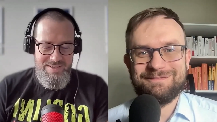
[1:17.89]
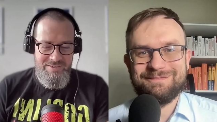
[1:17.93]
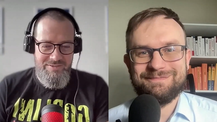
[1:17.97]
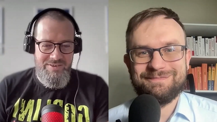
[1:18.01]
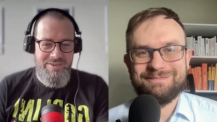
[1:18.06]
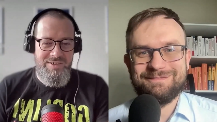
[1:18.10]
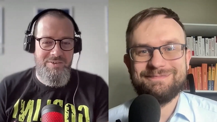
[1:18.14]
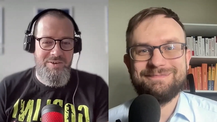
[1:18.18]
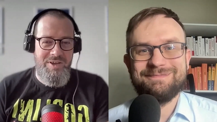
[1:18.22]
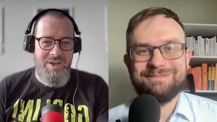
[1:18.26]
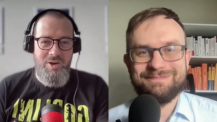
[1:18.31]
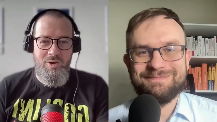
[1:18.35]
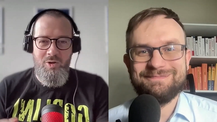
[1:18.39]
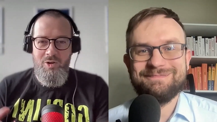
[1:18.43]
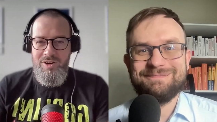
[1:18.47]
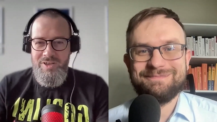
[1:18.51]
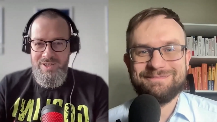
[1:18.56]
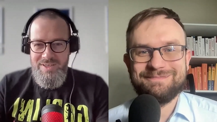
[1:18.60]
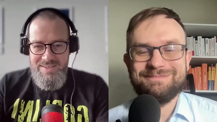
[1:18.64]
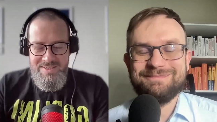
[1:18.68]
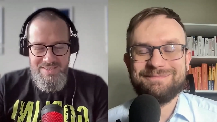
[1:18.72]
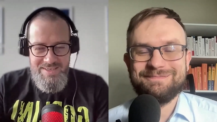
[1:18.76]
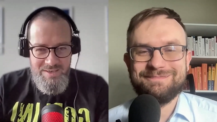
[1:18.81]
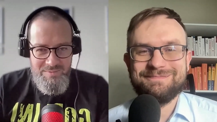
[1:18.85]
Speaker 1: You even
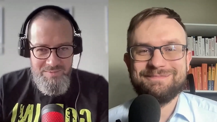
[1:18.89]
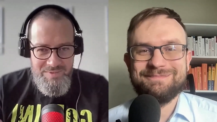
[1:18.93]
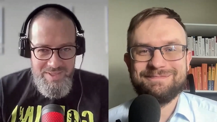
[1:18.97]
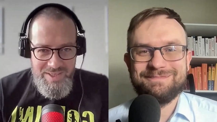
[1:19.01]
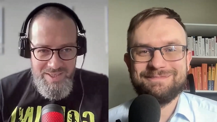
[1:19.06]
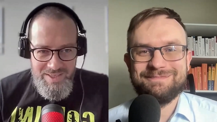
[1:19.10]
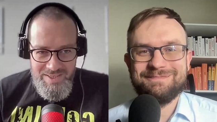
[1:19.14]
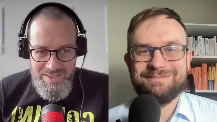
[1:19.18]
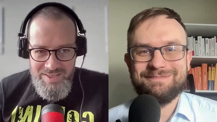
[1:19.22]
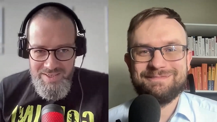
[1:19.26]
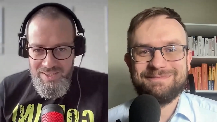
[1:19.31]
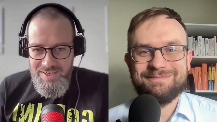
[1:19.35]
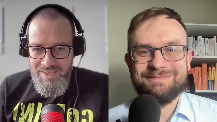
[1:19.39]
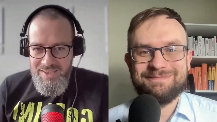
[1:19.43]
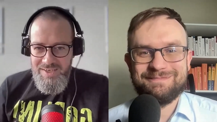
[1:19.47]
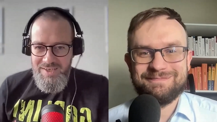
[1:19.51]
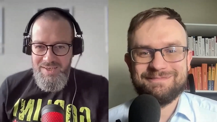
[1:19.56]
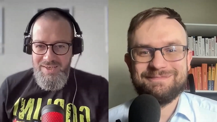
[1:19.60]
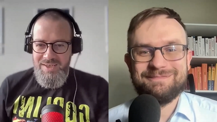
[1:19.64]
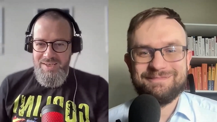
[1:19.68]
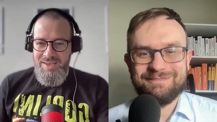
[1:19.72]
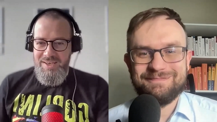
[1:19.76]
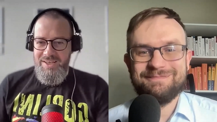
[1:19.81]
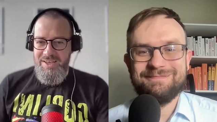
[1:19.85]
recorded something,
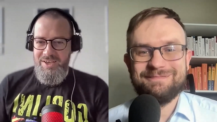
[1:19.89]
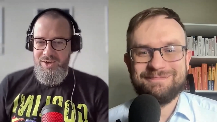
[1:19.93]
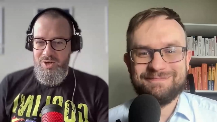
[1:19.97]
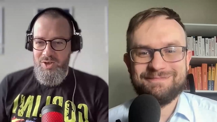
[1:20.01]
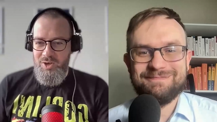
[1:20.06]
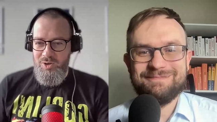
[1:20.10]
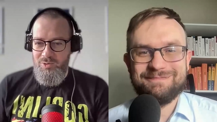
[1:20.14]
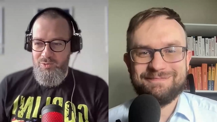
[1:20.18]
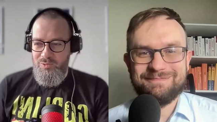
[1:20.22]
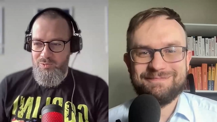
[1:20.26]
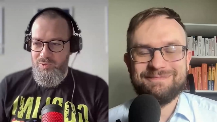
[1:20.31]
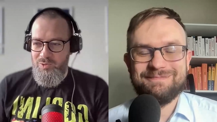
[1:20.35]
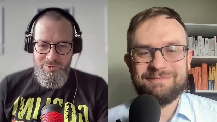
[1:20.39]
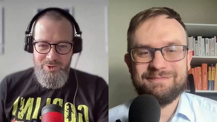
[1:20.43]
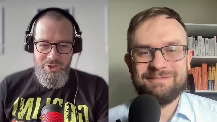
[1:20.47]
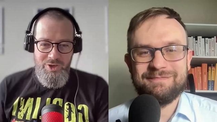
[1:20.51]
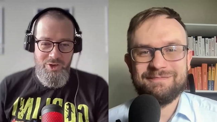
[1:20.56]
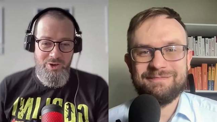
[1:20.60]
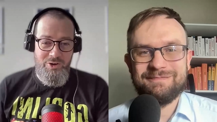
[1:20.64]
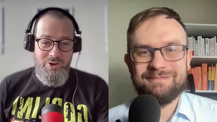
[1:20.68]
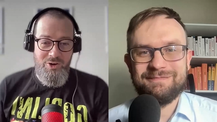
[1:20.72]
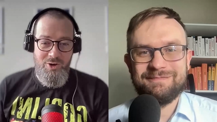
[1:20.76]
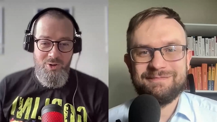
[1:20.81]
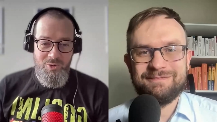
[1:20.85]
you know, for
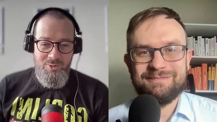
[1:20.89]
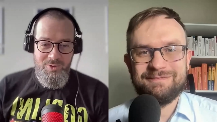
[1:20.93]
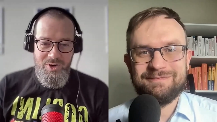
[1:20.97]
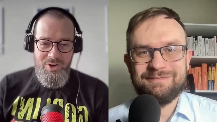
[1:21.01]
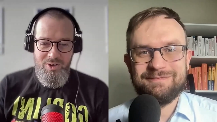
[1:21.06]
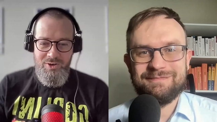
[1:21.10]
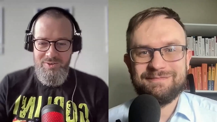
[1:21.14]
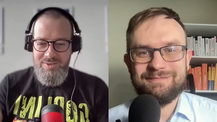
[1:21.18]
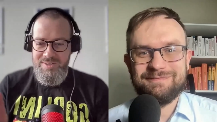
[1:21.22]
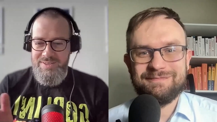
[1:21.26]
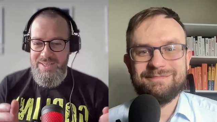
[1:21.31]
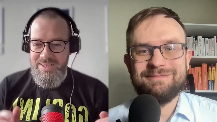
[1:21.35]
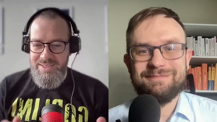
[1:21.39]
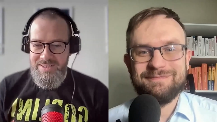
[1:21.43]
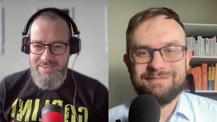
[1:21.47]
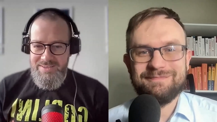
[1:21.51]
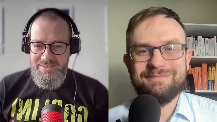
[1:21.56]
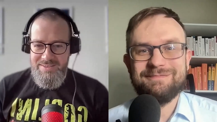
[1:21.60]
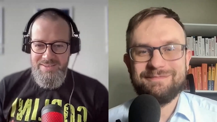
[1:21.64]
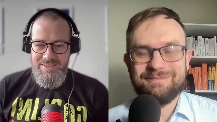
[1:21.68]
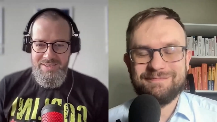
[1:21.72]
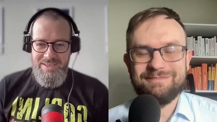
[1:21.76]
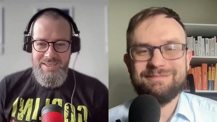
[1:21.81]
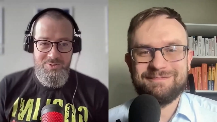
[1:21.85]
your own
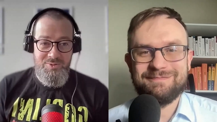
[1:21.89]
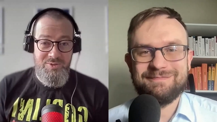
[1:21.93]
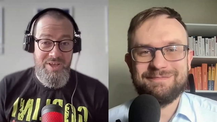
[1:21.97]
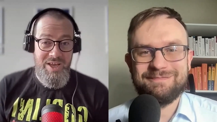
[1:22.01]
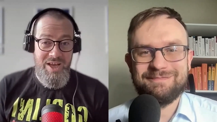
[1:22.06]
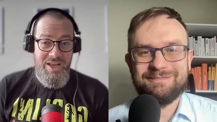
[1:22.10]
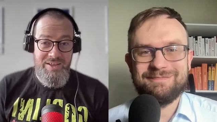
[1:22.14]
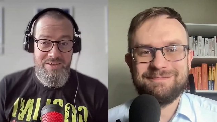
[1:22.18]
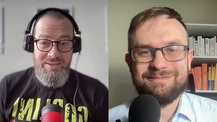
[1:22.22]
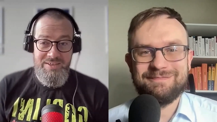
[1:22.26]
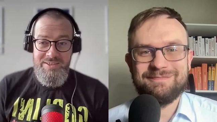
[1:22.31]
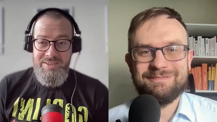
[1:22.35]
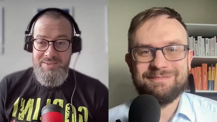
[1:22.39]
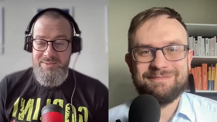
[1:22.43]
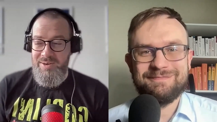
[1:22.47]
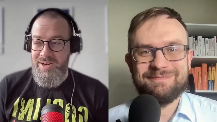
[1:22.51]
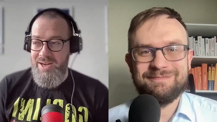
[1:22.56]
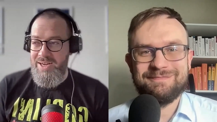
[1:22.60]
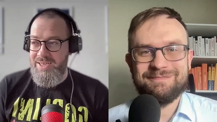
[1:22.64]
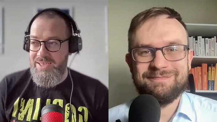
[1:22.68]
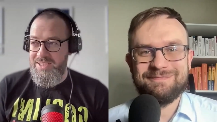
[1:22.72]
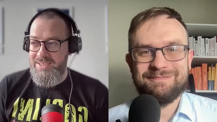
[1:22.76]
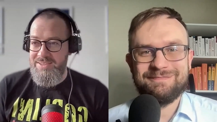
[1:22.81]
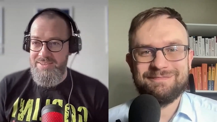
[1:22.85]
content together,
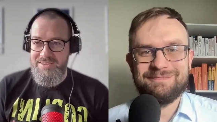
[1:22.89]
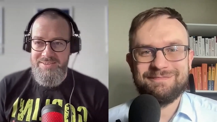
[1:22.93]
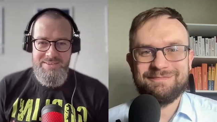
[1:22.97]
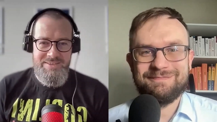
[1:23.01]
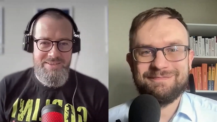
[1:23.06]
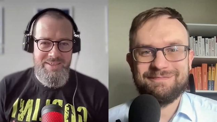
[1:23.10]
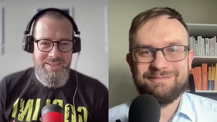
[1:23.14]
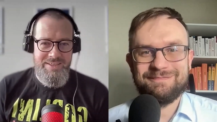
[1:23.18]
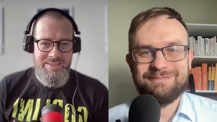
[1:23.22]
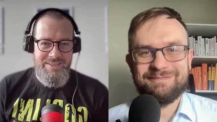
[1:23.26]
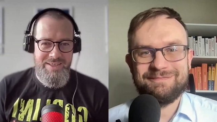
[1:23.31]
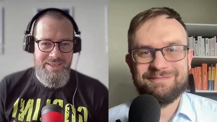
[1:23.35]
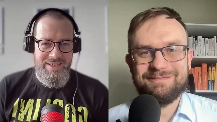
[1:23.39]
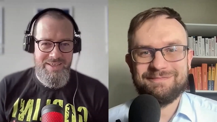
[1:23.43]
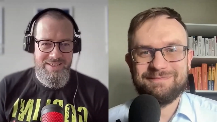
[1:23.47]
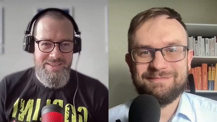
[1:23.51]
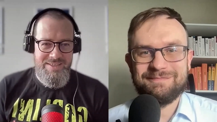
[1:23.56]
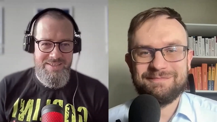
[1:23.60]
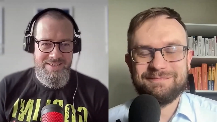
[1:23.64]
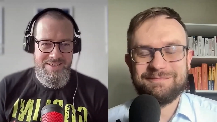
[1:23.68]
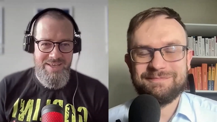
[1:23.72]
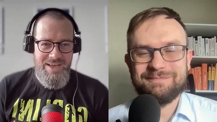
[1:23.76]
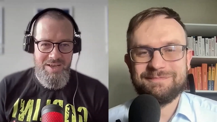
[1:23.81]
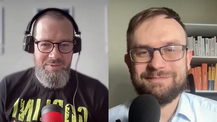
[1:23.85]
and I think
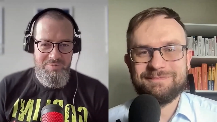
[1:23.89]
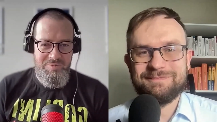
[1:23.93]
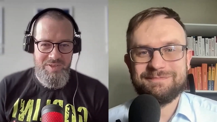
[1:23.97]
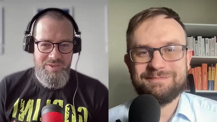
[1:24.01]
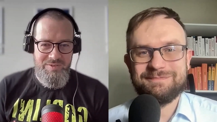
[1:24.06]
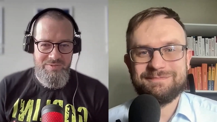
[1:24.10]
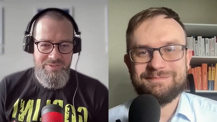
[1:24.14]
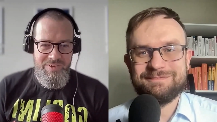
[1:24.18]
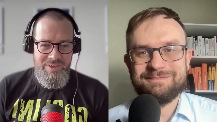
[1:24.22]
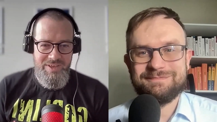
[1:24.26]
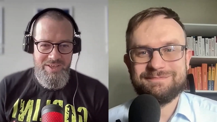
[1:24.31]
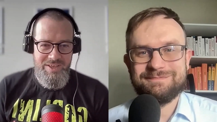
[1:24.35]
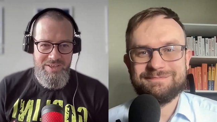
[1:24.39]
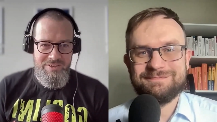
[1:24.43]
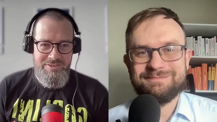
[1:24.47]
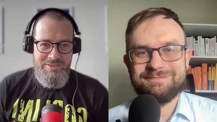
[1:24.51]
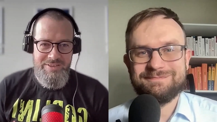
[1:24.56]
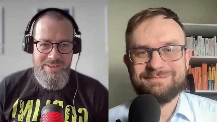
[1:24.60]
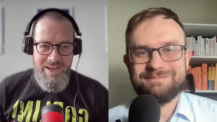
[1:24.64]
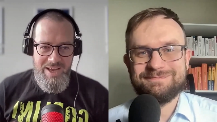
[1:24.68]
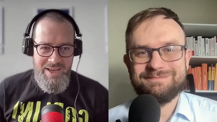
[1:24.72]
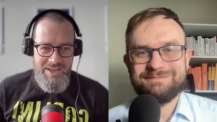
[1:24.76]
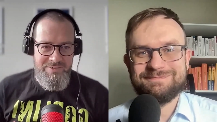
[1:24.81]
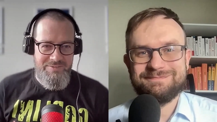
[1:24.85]
it's time that we
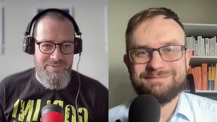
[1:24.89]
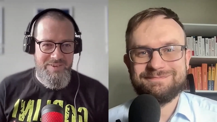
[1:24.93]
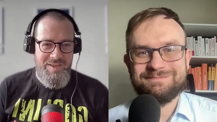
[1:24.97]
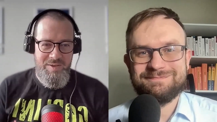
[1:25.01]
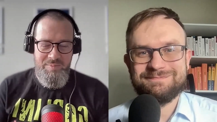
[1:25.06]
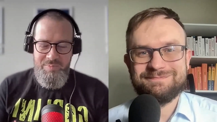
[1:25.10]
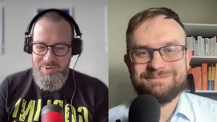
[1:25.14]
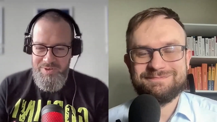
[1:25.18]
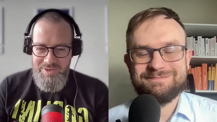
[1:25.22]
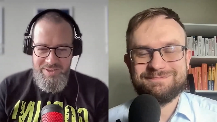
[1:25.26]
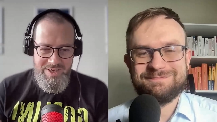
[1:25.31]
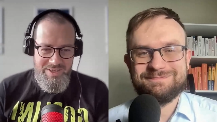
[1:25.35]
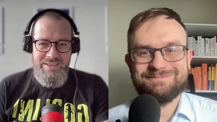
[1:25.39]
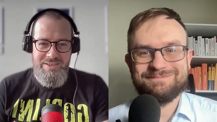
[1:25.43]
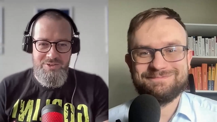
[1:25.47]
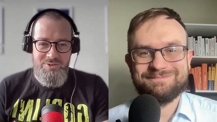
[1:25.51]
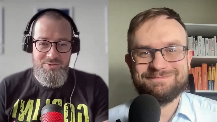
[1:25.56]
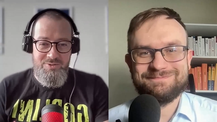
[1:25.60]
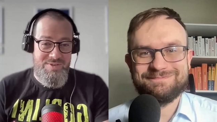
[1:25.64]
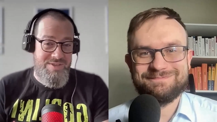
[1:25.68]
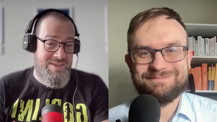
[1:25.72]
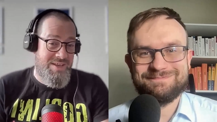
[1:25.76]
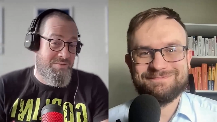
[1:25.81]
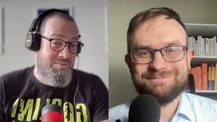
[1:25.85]
dive deeper
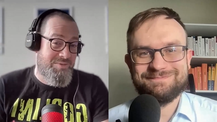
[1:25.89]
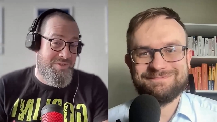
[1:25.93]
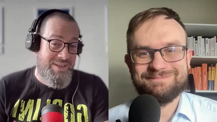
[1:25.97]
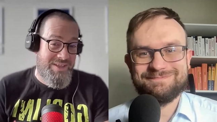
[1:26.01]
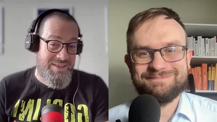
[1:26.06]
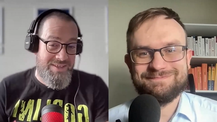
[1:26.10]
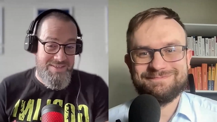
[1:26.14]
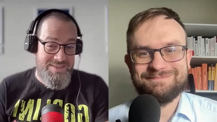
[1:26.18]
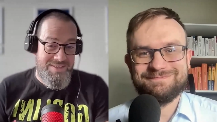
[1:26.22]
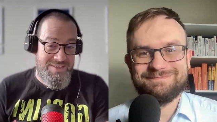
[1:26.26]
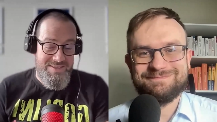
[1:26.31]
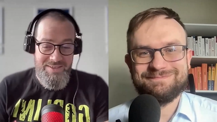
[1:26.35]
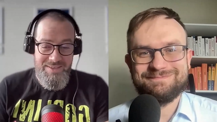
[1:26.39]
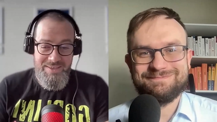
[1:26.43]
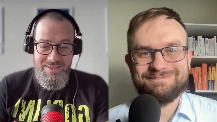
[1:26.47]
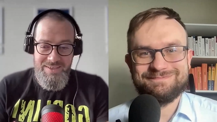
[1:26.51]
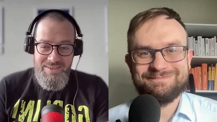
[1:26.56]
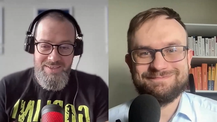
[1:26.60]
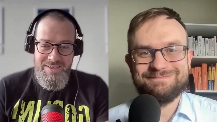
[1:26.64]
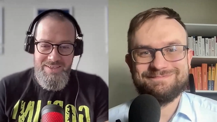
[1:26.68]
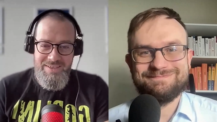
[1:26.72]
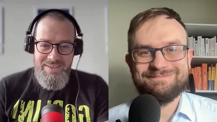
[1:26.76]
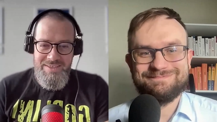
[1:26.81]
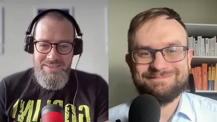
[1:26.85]
into some things.
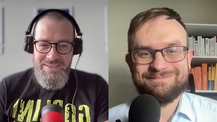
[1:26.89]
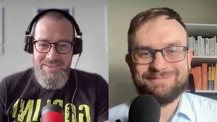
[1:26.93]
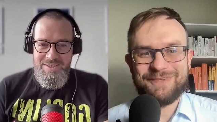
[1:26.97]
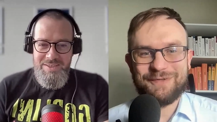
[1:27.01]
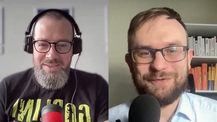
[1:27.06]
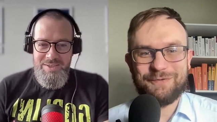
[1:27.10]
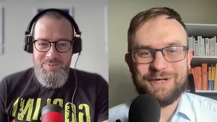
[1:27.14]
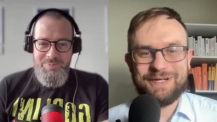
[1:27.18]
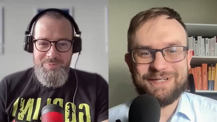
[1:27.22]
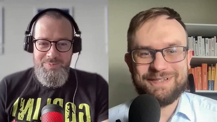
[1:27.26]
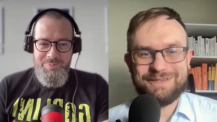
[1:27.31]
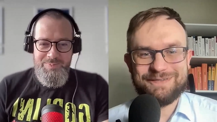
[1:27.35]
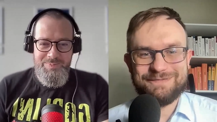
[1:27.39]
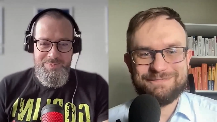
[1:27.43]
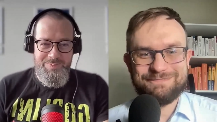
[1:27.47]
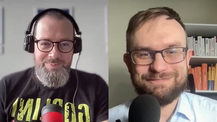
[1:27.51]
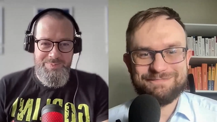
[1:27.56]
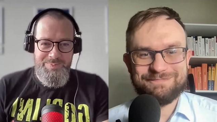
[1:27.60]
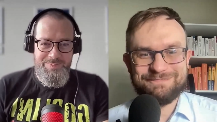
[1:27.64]
Great.